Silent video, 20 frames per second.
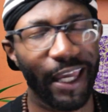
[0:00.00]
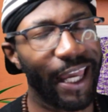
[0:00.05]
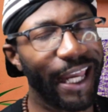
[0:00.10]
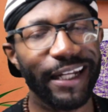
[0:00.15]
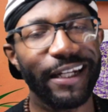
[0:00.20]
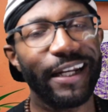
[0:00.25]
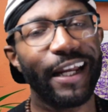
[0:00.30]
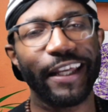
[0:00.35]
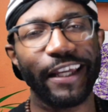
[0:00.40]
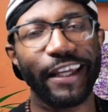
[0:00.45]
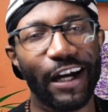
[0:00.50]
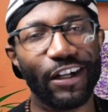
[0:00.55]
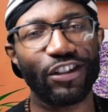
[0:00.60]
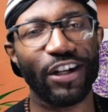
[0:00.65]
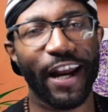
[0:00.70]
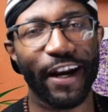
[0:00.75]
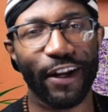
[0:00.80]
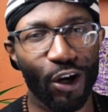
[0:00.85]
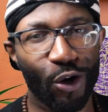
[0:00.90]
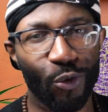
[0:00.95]
Ain't none of y'all
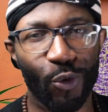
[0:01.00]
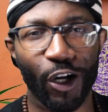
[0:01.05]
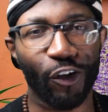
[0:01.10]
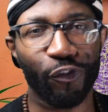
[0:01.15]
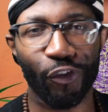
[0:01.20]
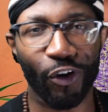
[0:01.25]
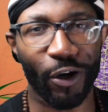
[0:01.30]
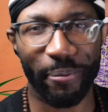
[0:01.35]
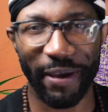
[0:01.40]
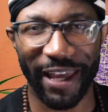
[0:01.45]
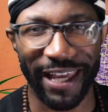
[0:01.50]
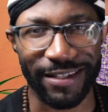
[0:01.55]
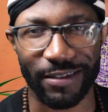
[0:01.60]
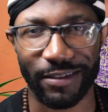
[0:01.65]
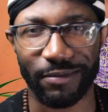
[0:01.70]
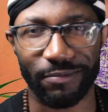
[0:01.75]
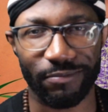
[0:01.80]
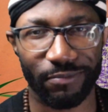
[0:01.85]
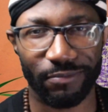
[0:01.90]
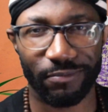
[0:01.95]
trying to go work for a
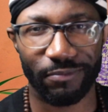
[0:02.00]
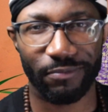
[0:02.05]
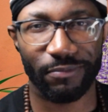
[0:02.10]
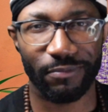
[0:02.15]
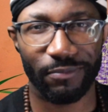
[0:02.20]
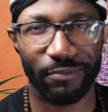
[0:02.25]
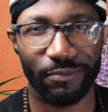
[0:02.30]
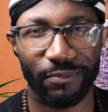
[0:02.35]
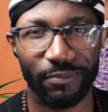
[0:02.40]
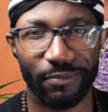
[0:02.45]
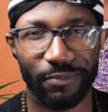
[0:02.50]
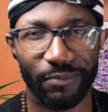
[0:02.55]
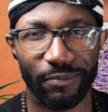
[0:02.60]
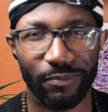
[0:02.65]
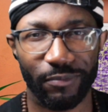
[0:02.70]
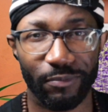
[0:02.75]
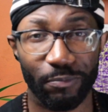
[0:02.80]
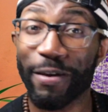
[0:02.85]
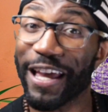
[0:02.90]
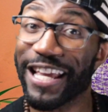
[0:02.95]
peasant.
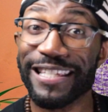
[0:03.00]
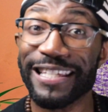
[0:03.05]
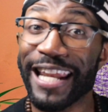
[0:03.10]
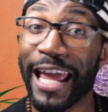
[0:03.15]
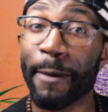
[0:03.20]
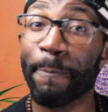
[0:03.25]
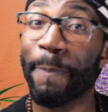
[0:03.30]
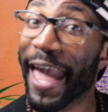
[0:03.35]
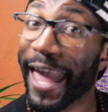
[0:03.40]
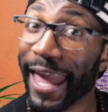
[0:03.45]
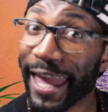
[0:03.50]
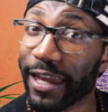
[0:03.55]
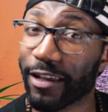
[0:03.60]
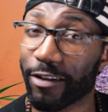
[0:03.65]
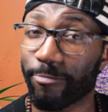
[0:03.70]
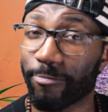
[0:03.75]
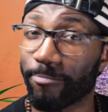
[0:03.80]
Peasant ain't paying.